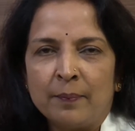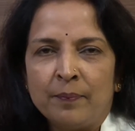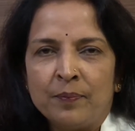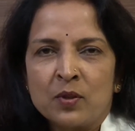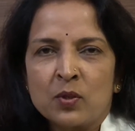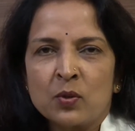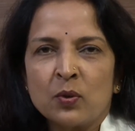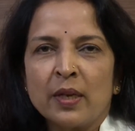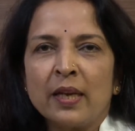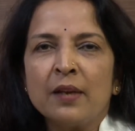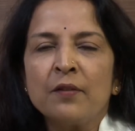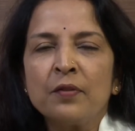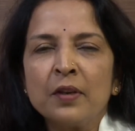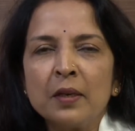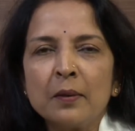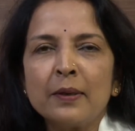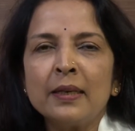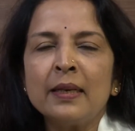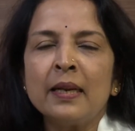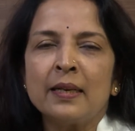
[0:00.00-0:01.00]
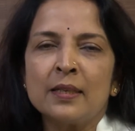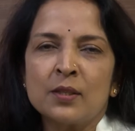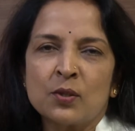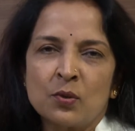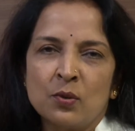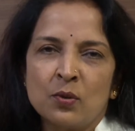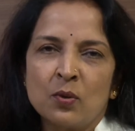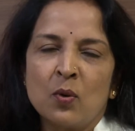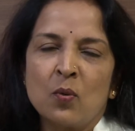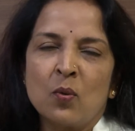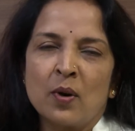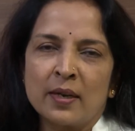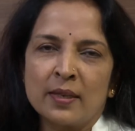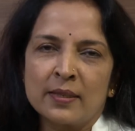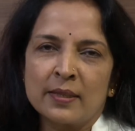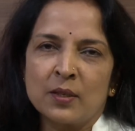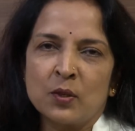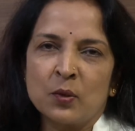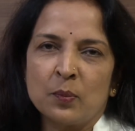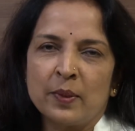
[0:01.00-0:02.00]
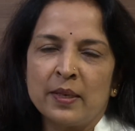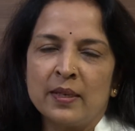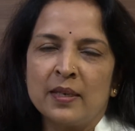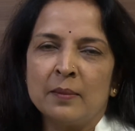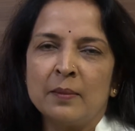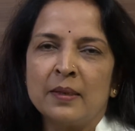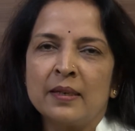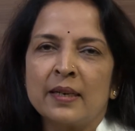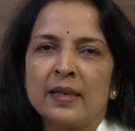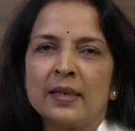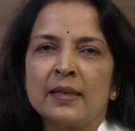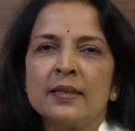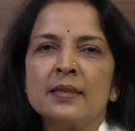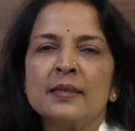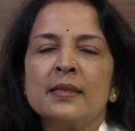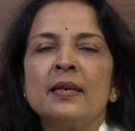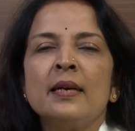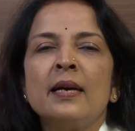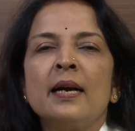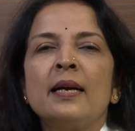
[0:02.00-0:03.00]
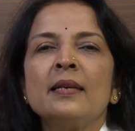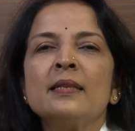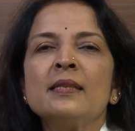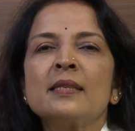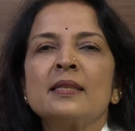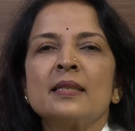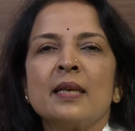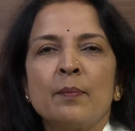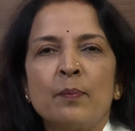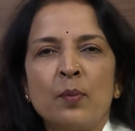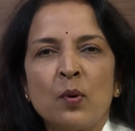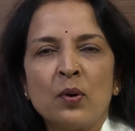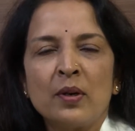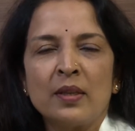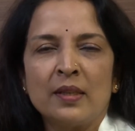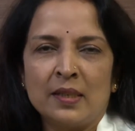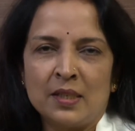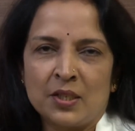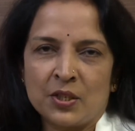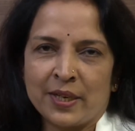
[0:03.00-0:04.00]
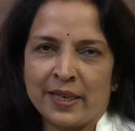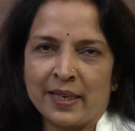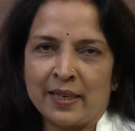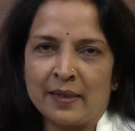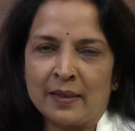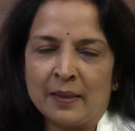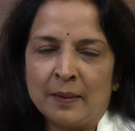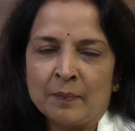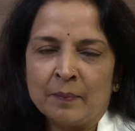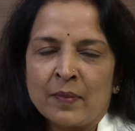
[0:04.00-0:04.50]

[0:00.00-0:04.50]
So everyone has to know what is atopic dermatitis and support the child.